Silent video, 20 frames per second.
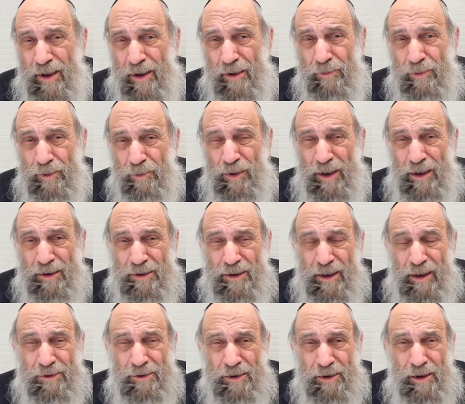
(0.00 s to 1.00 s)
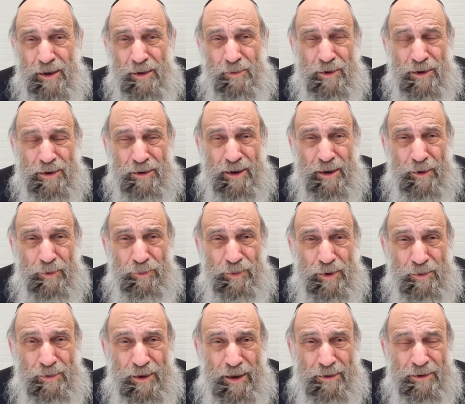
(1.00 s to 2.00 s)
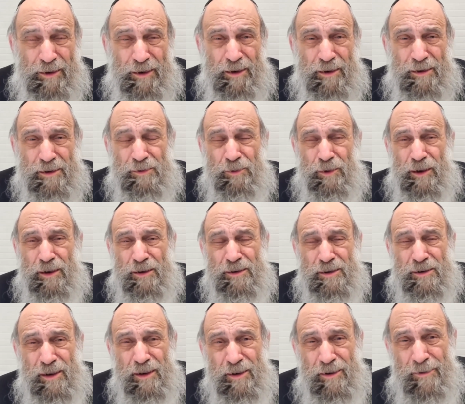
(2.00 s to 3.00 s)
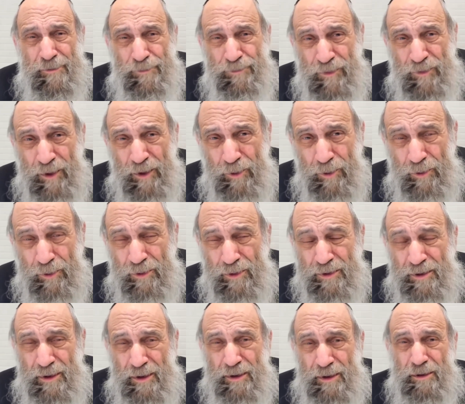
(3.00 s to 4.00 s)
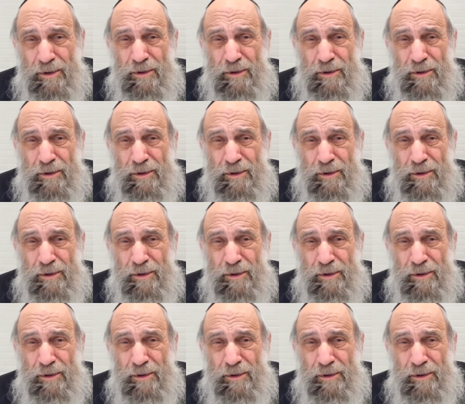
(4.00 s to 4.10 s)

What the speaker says: and bow down to him and help him out in his ways, or